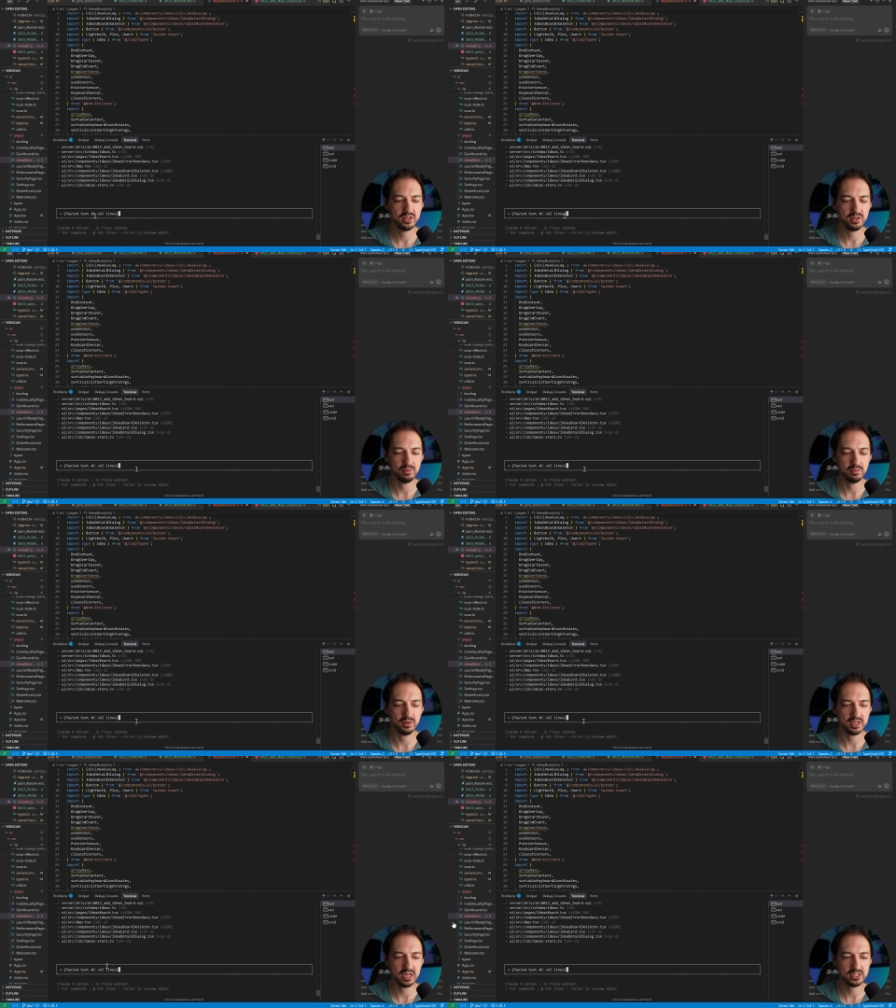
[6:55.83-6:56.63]
to
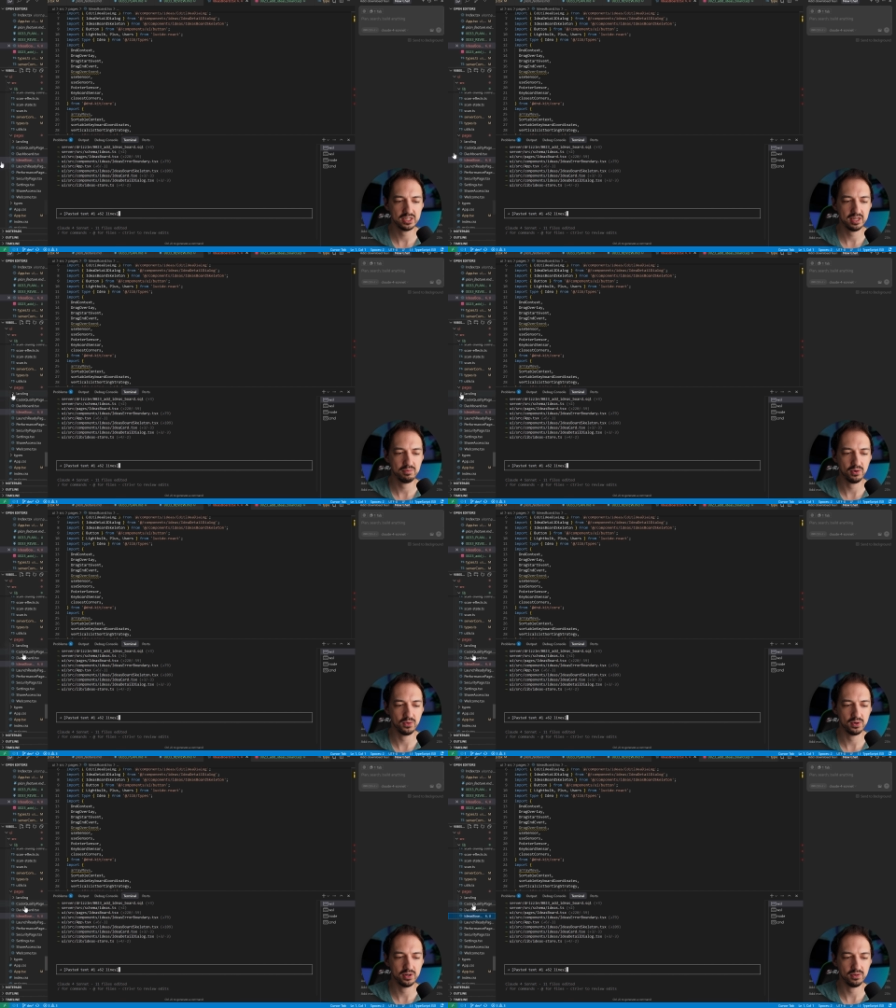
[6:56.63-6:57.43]
attach them,
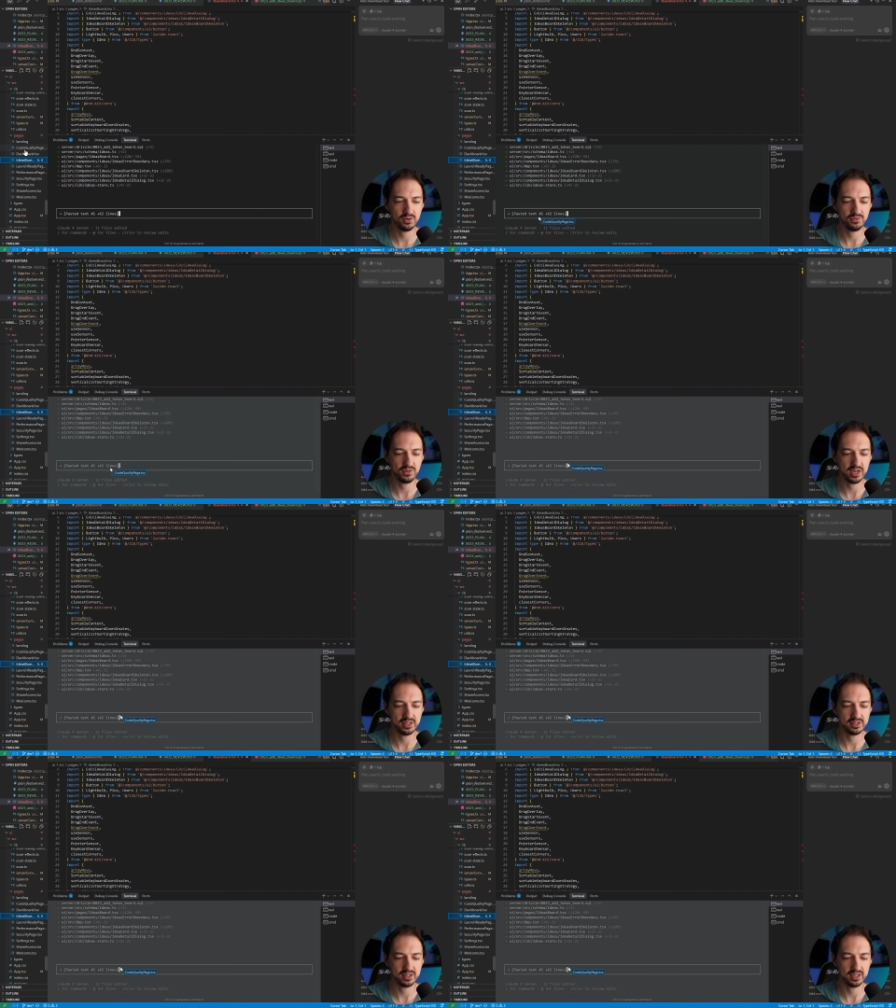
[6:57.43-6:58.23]
or
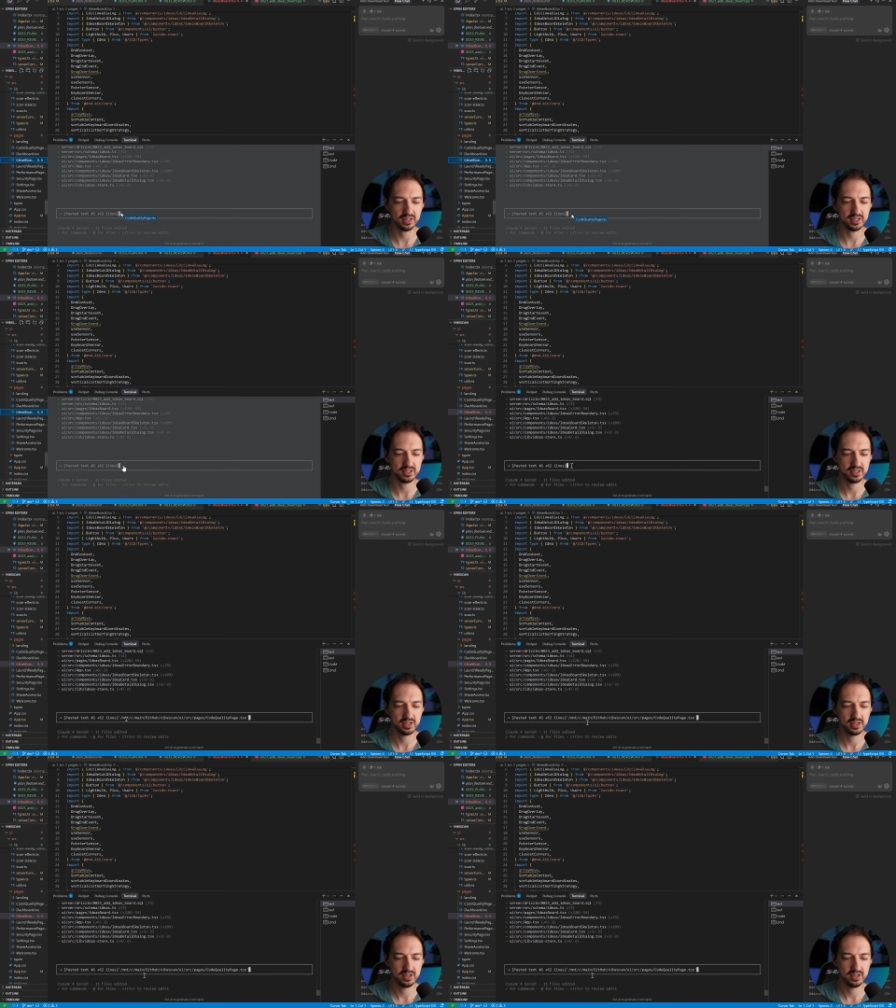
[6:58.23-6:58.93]
files like this.